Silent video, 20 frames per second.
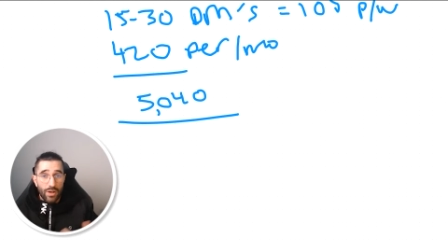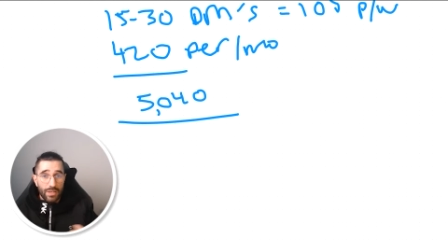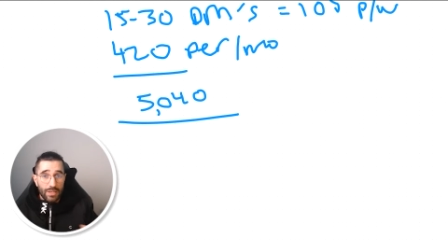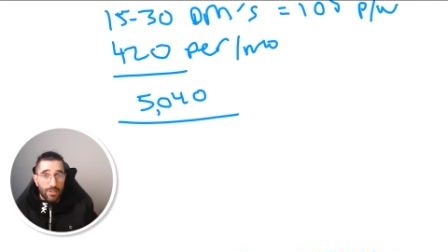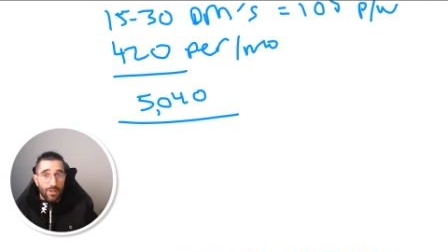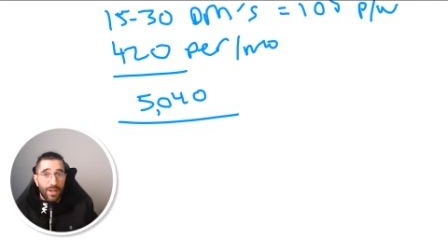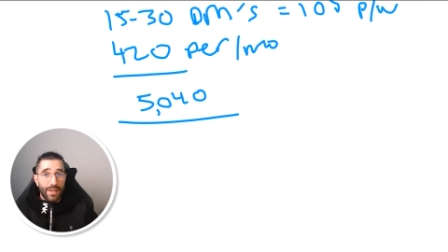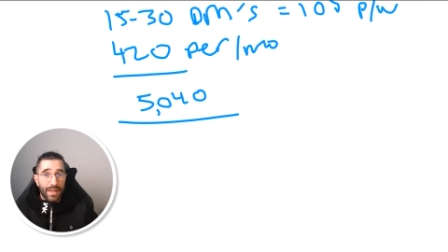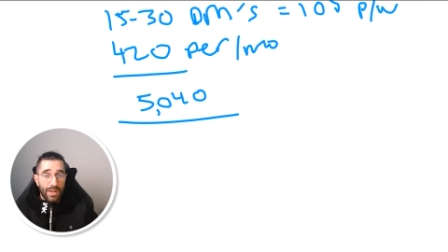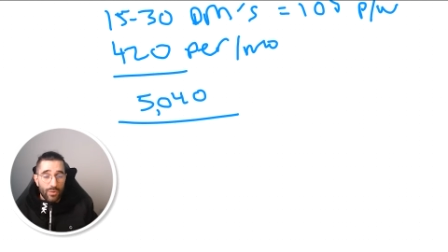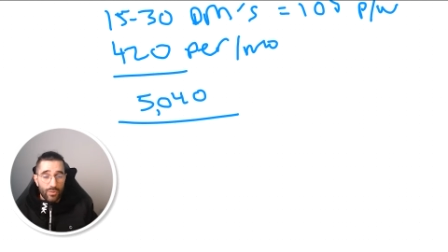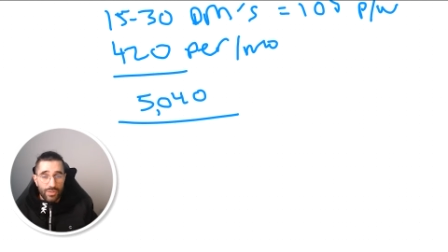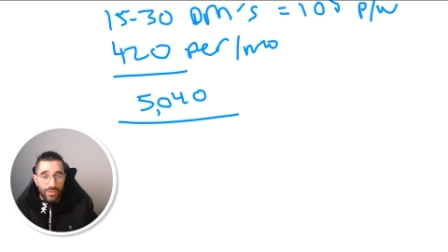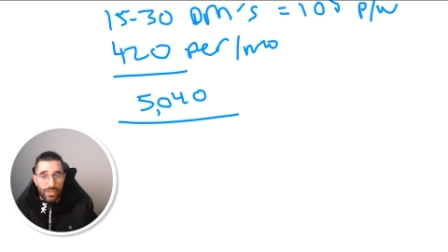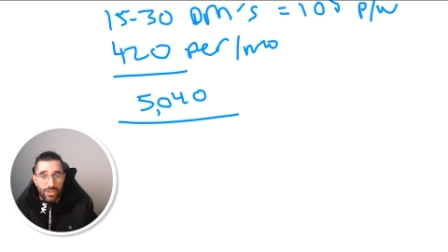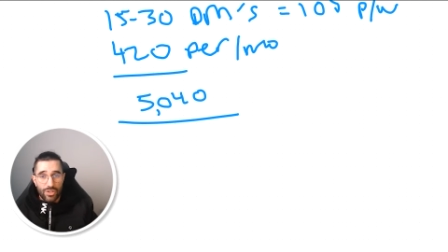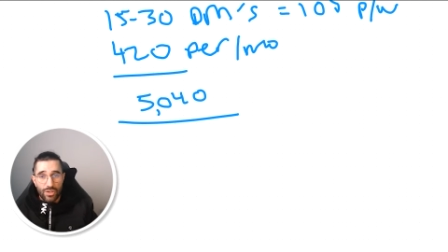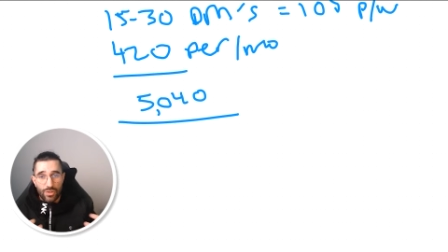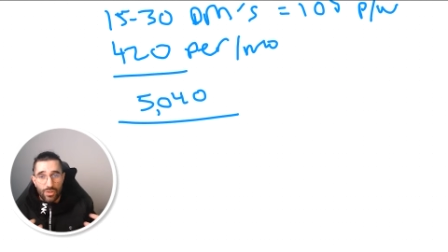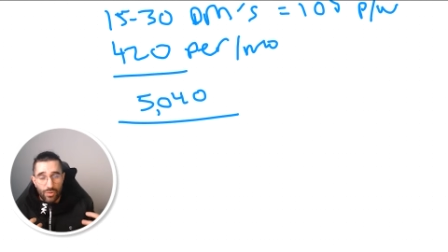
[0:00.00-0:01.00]
regarding client
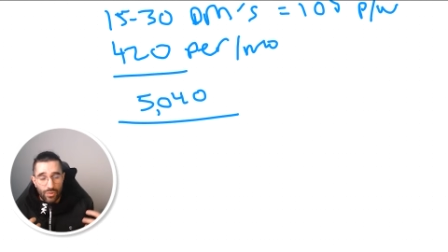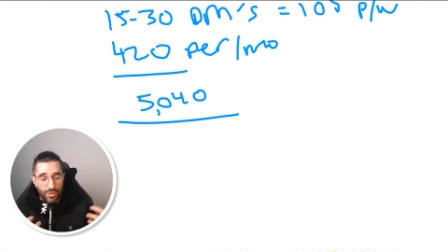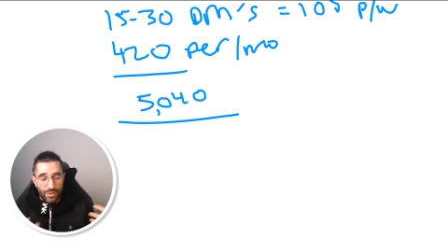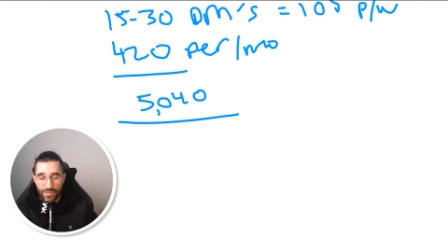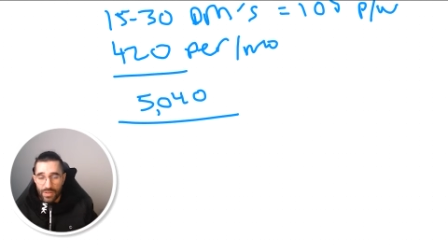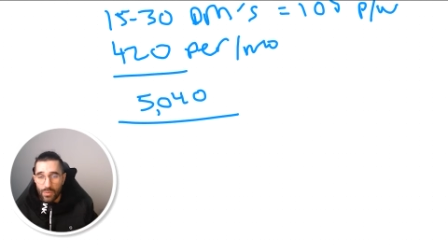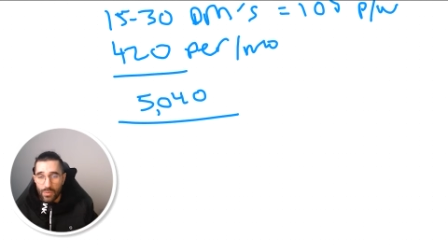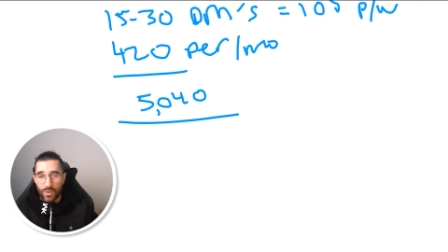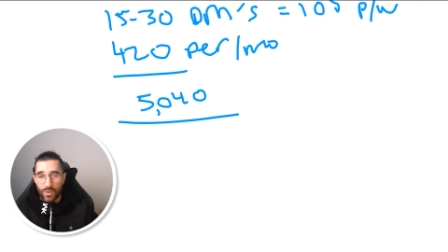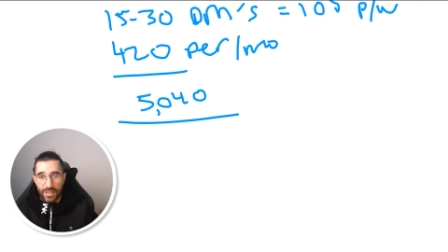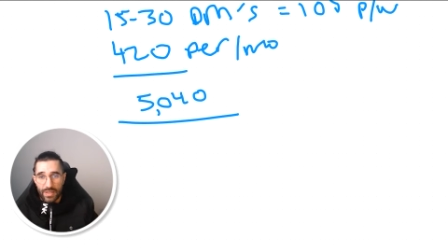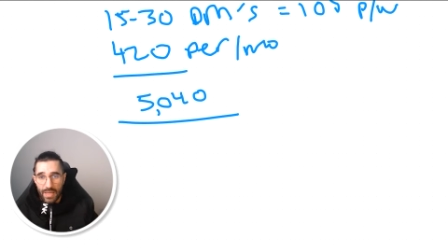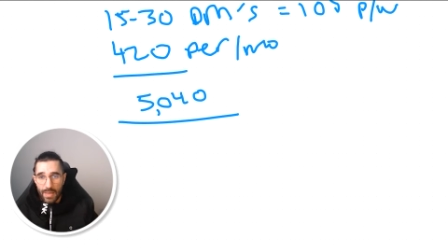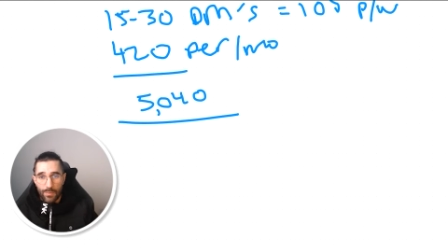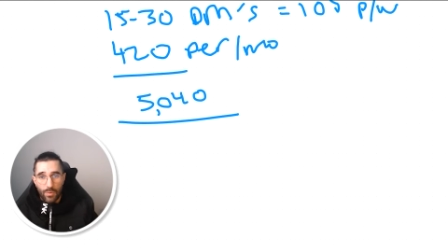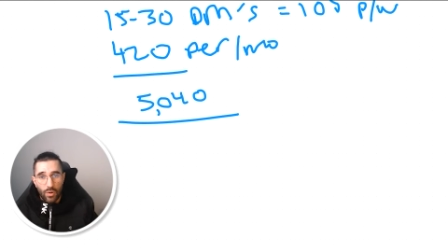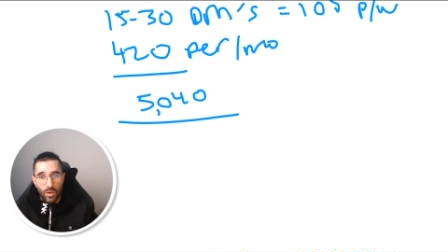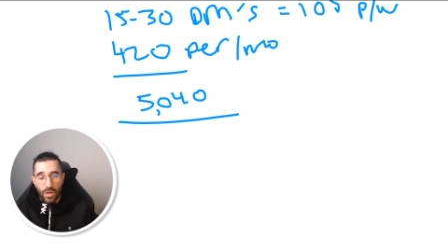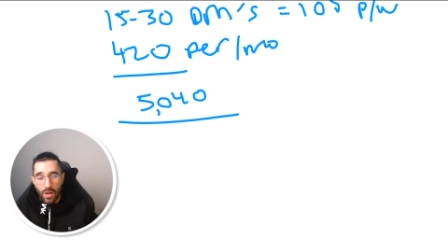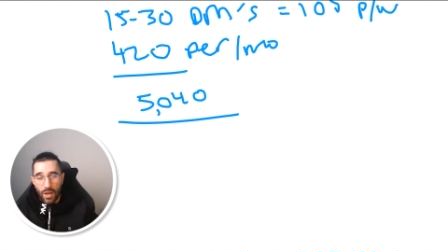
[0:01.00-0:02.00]
acquisition or if they want to
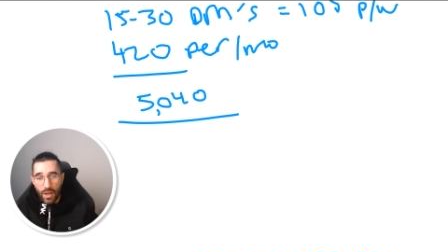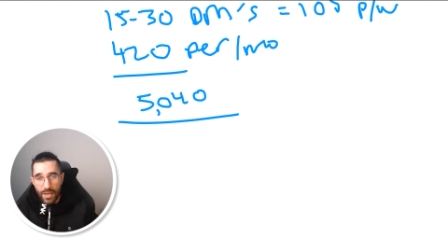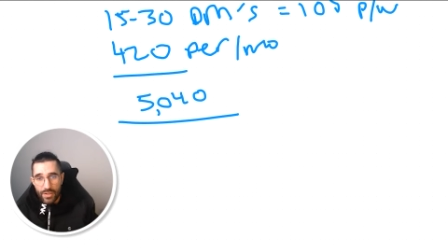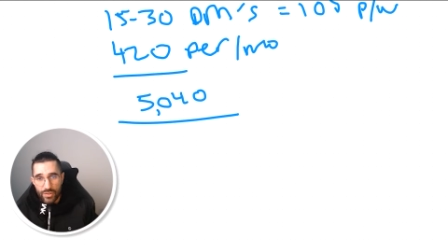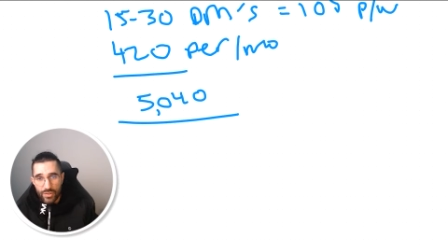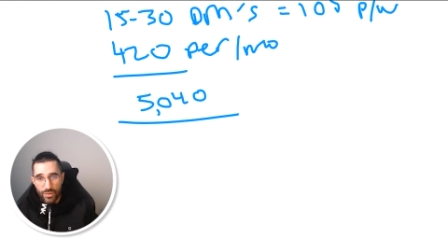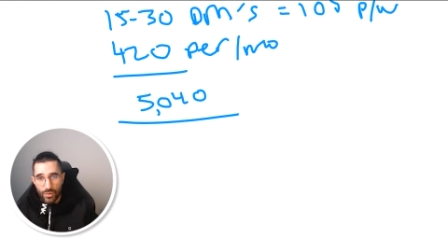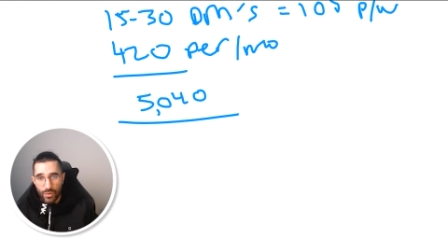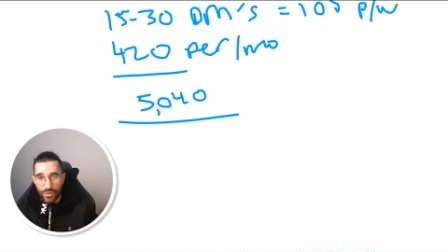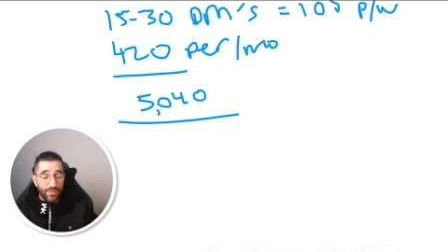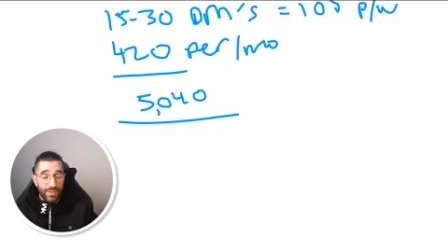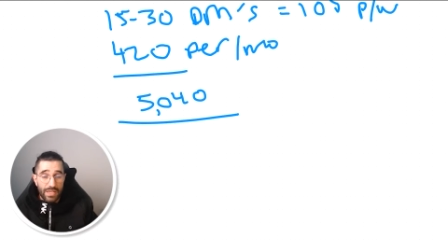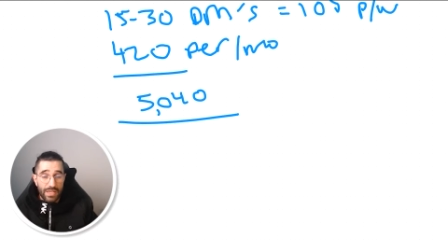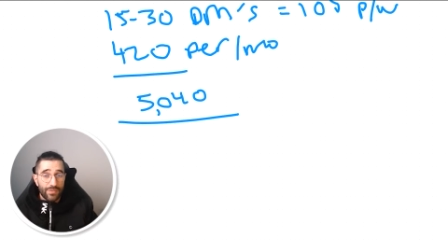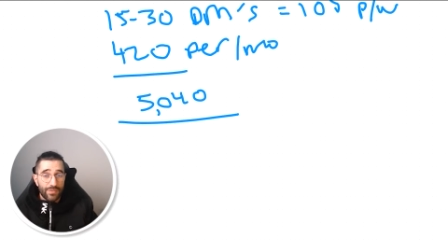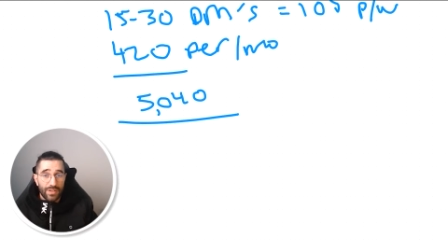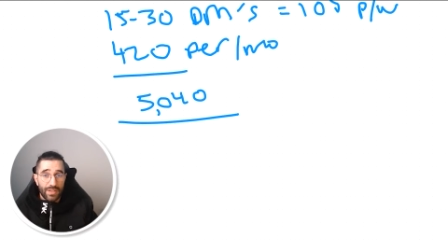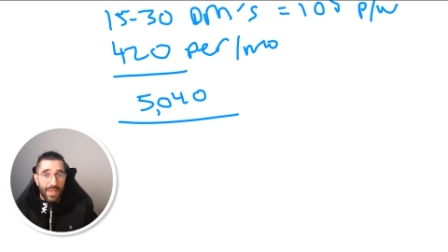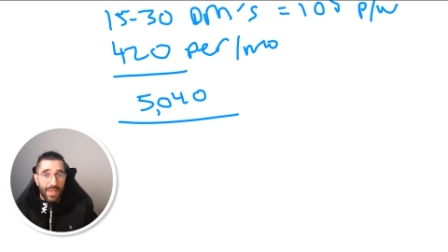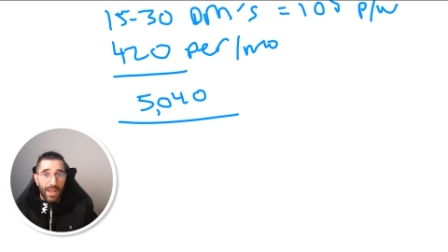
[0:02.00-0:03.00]
get more clients or if
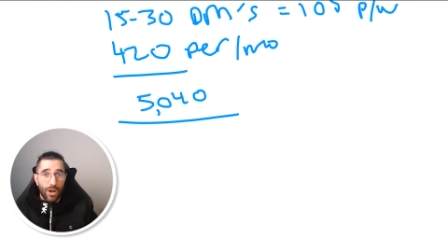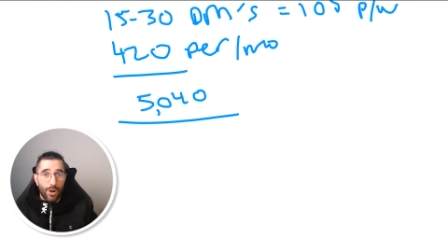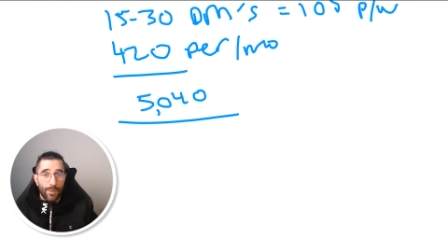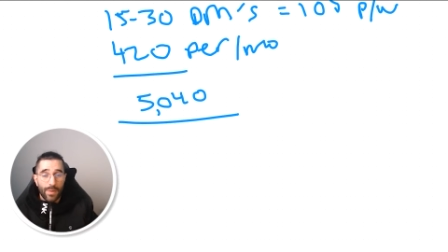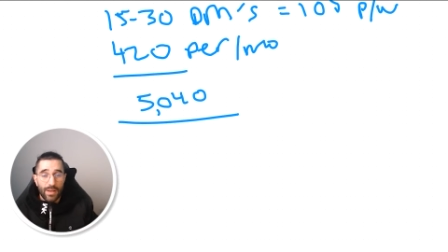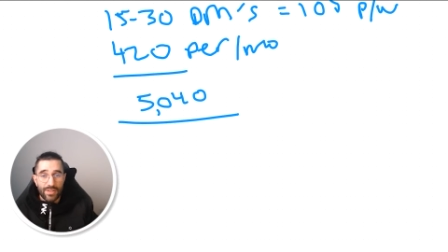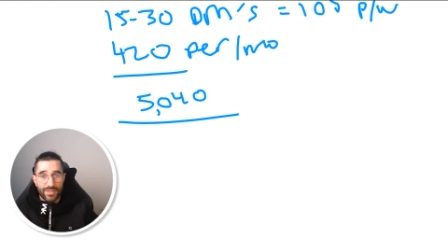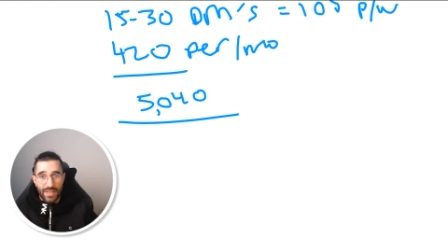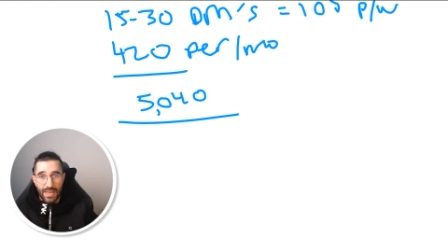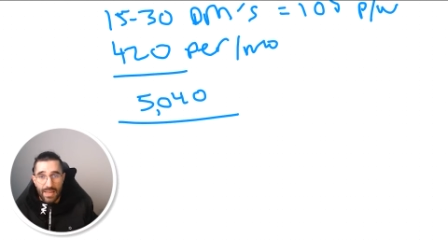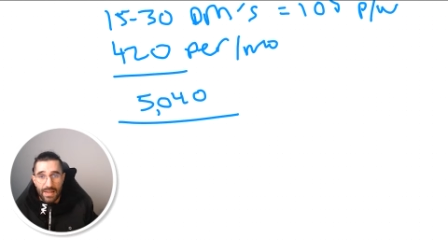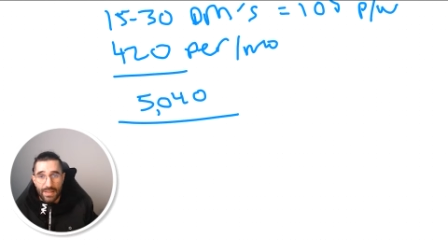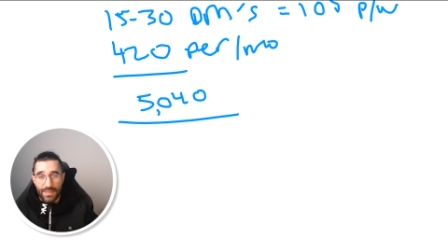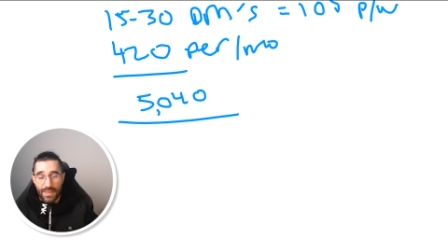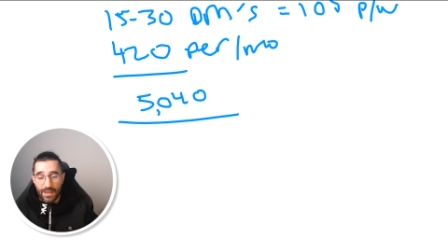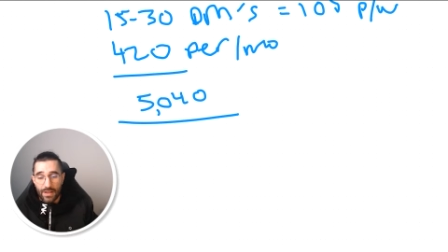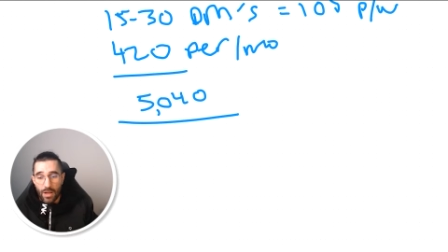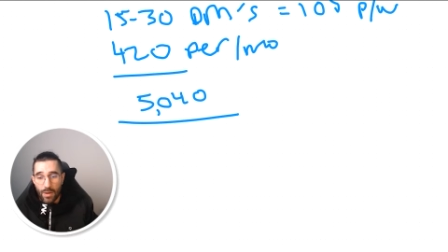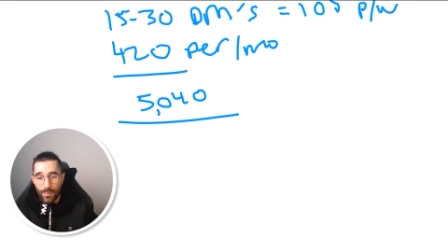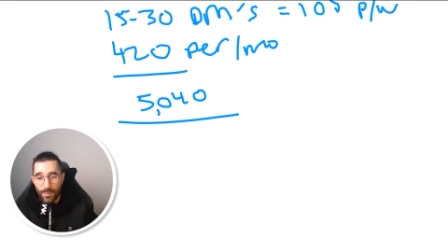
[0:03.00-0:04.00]
they even care about
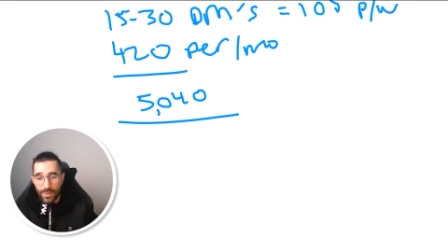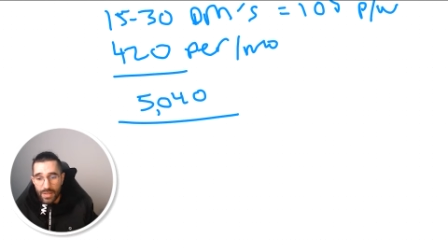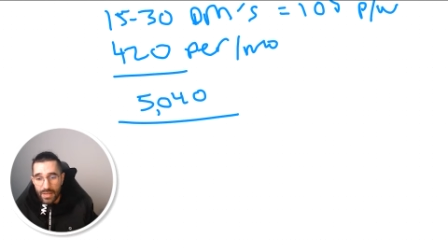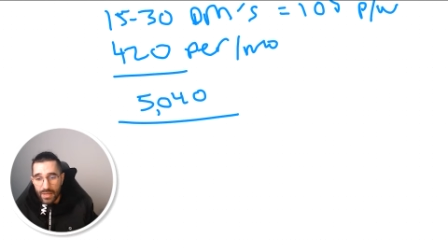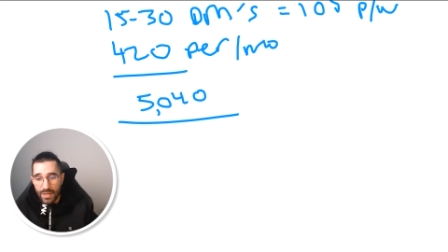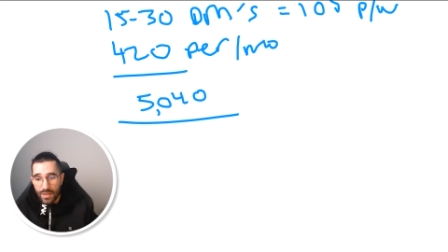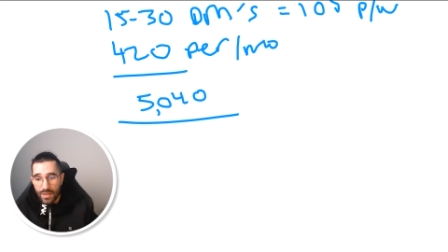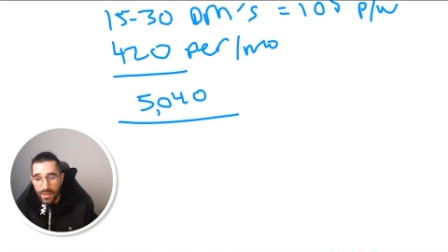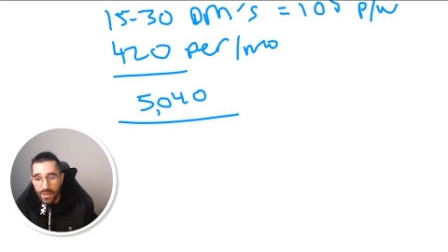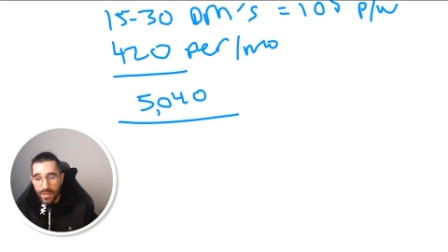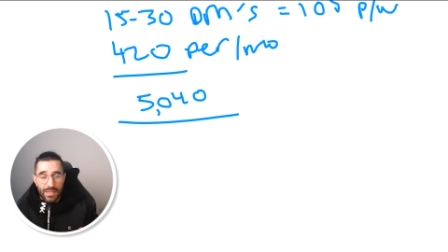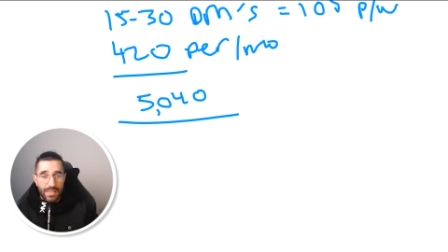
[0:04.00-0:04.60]
scaling their company.